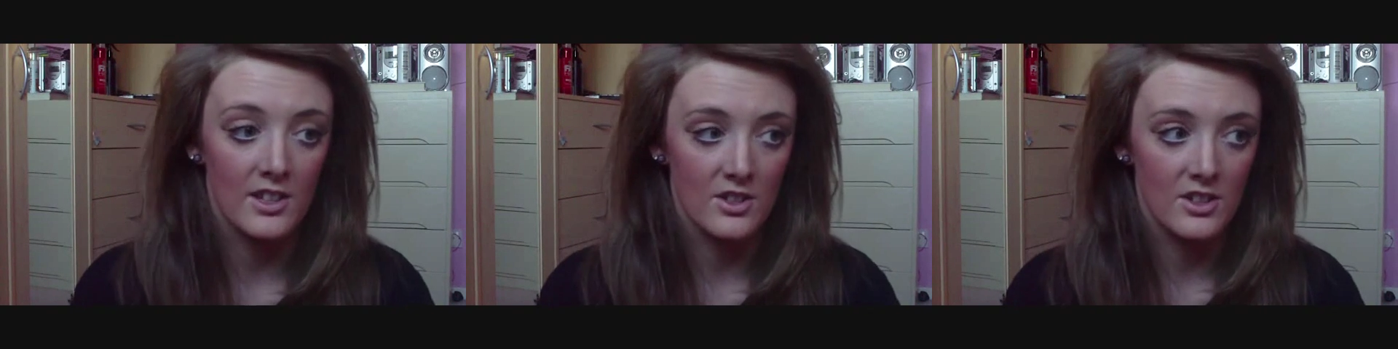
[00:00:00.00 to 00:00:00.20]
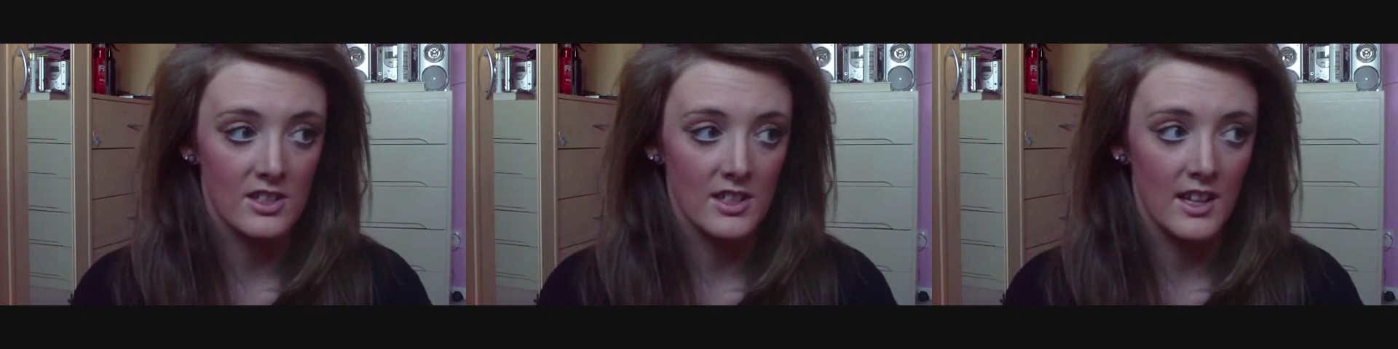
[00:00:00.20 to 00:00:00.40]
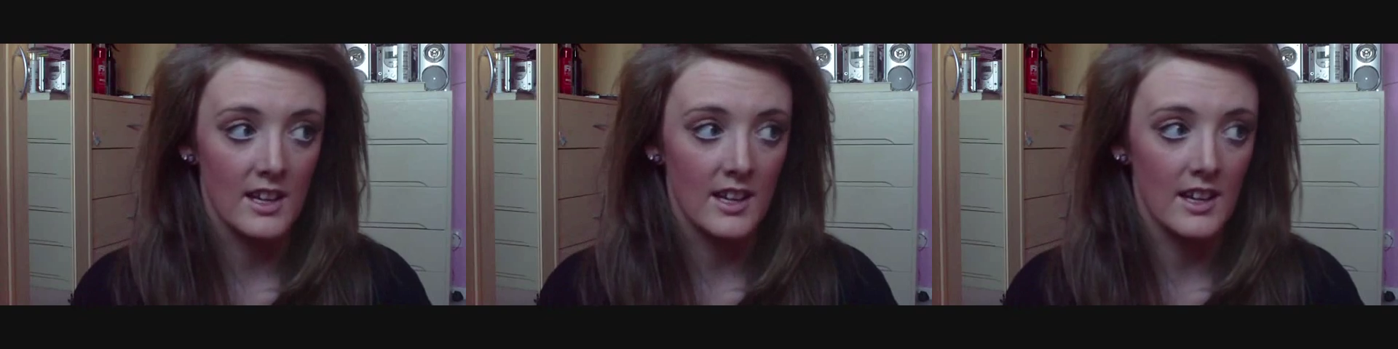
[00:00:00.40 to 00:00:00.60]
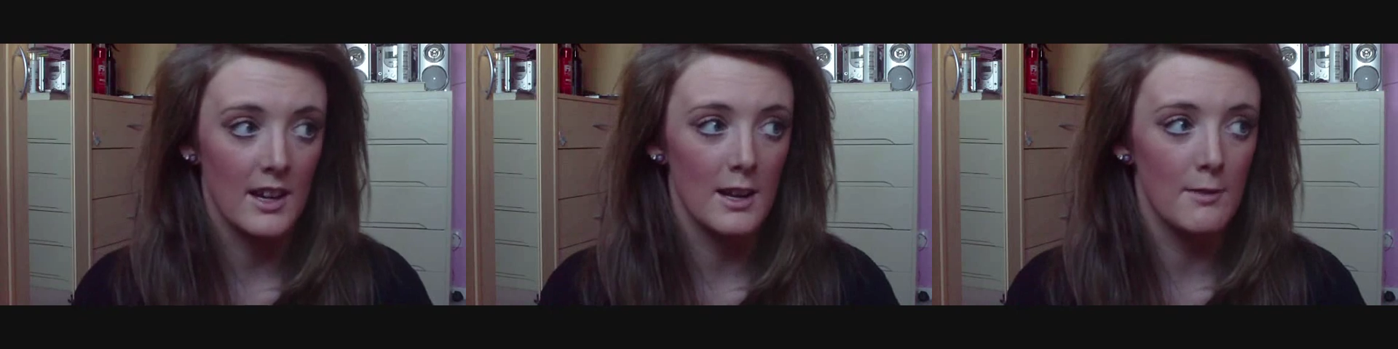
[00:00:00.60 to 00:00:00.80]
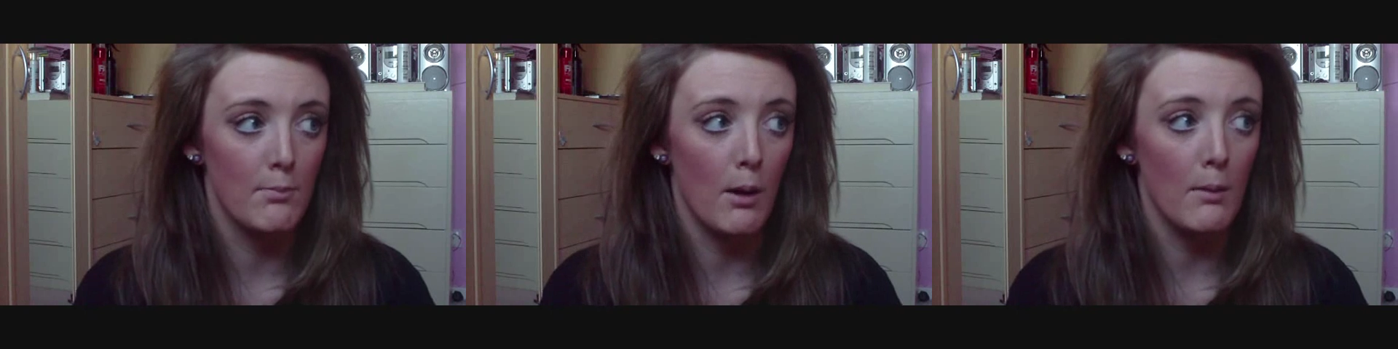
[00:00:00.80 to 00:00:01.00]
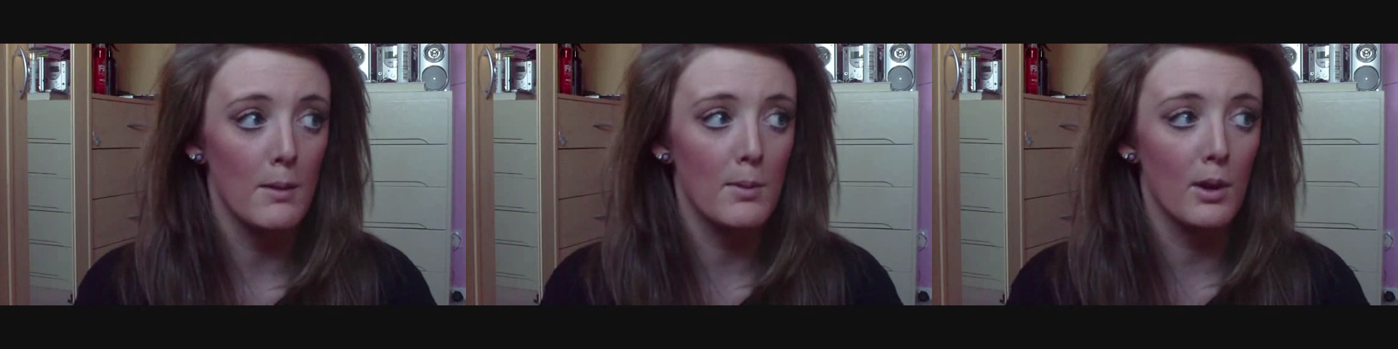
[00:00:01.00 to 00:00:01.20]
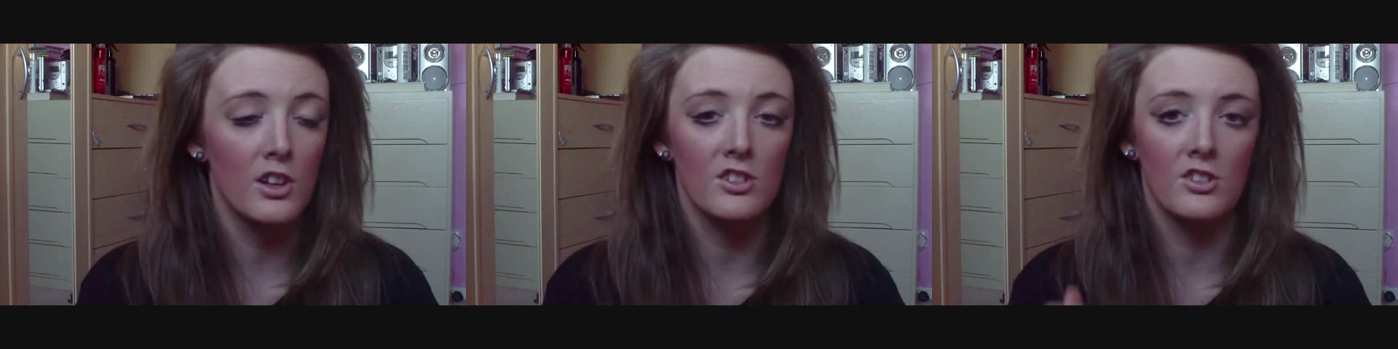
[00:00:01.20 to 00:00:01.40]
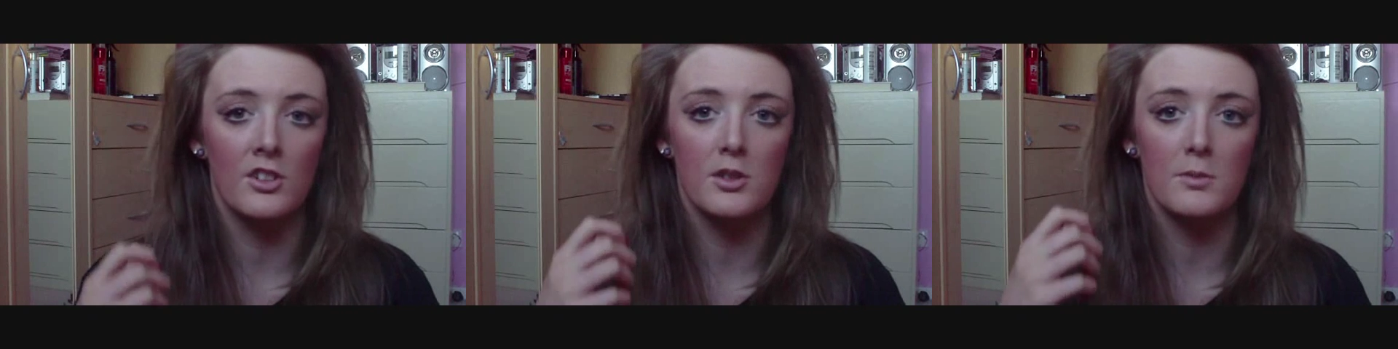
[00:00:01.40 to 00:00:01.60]
It's just like, probably
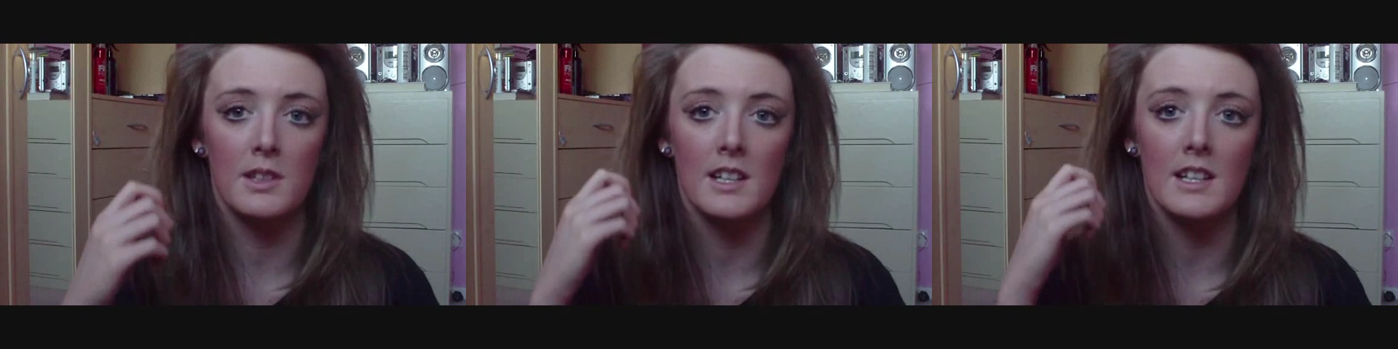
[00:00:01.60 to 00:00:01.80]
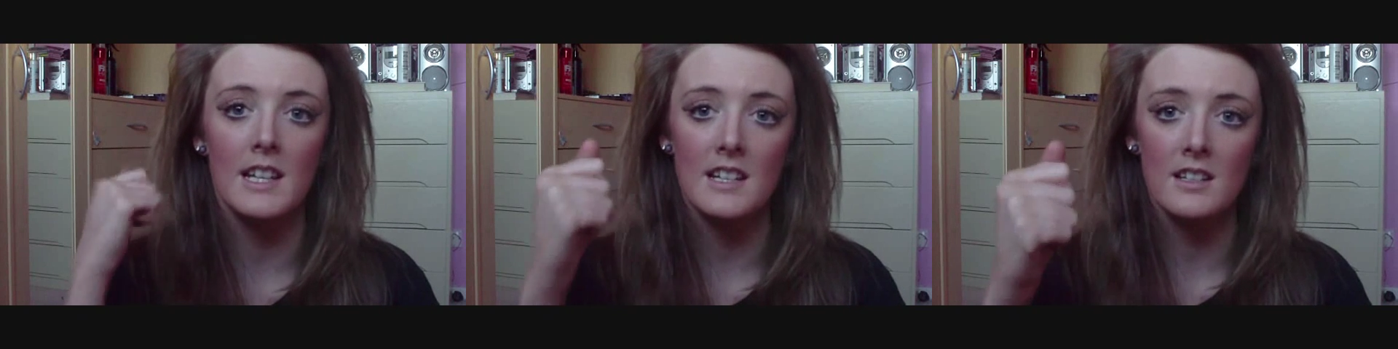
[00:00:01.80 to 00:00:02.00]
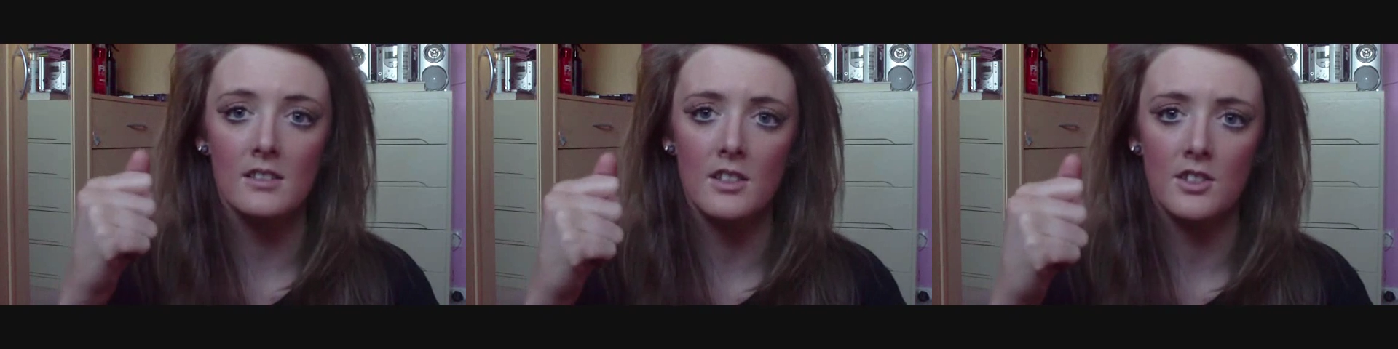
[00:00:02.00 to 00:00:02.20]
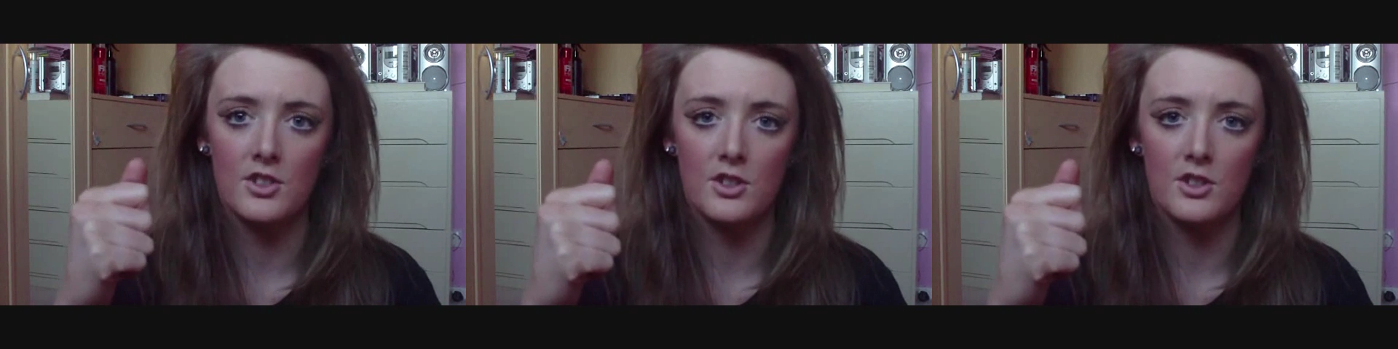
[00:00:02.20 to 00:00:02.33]
because it's not done with a needle,